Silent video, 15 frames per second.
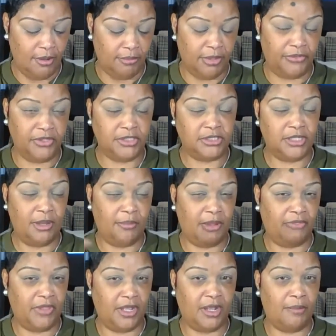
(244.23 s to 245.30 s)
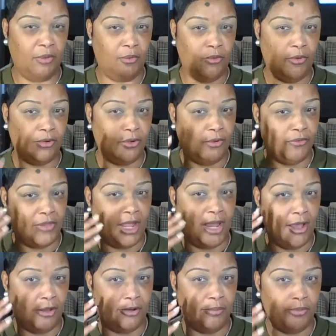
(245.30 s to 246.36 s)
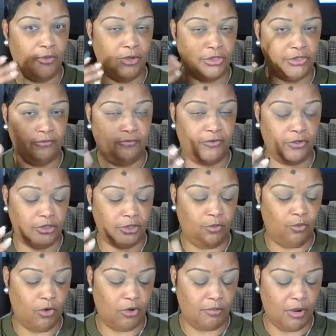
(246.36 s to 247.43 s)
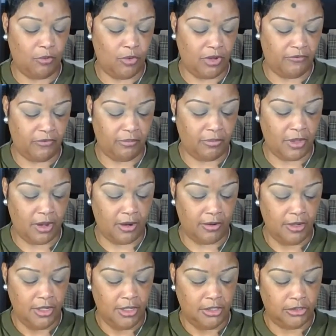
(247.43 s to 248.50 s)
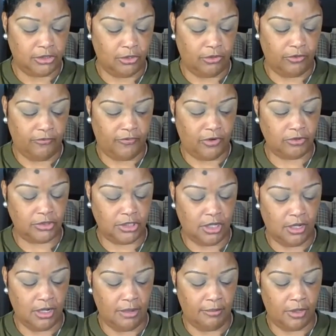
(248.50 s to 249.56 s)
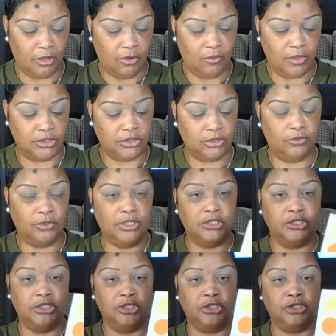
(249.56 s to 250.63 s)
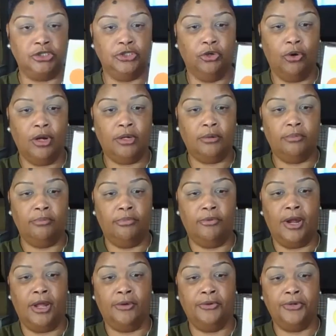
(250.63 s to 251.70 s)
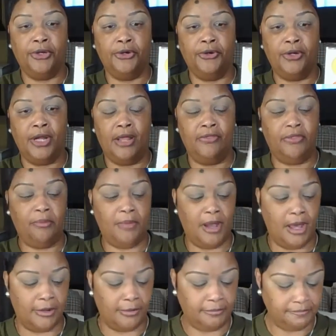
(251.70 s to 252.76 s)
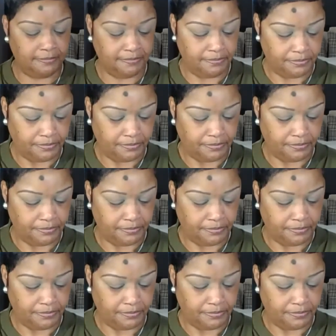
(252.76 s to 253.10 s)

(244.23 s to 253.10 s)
But this time I think I'm going to work on the outer portion first and work my way from there. So the first color I'm going to go into is this dark brown here at the bottom.